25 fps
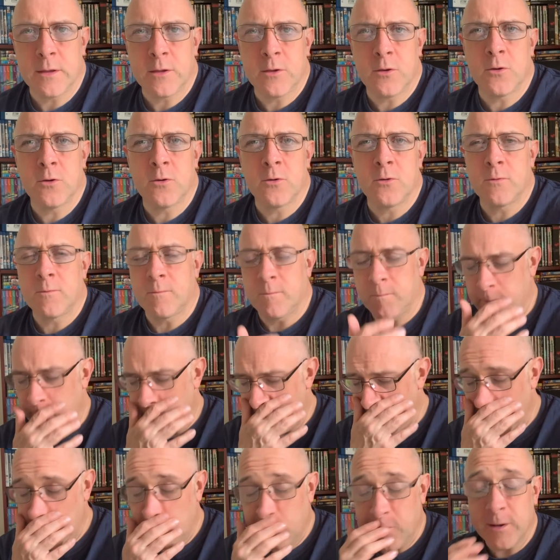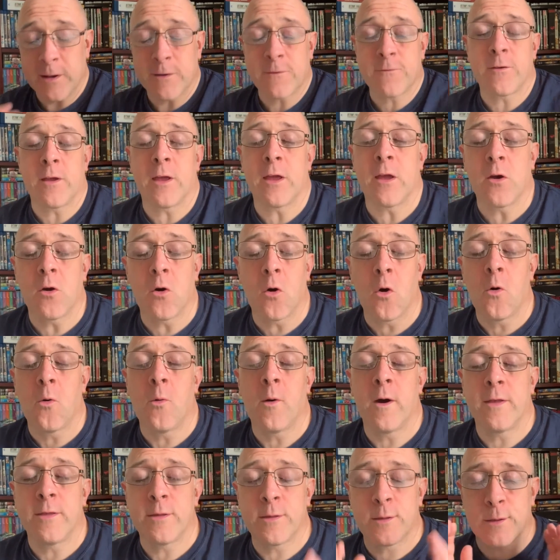You literally go
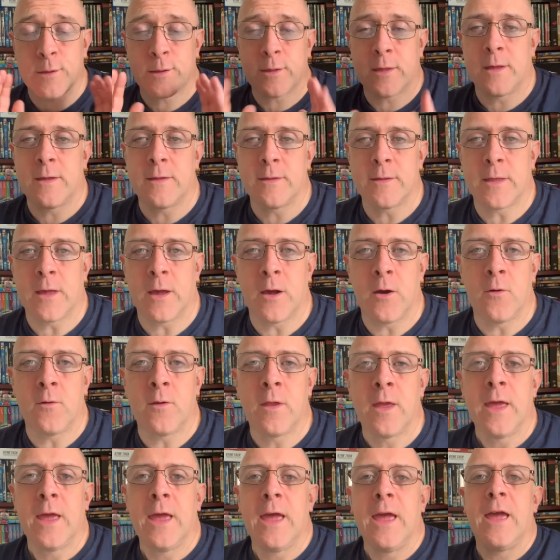in, sit down.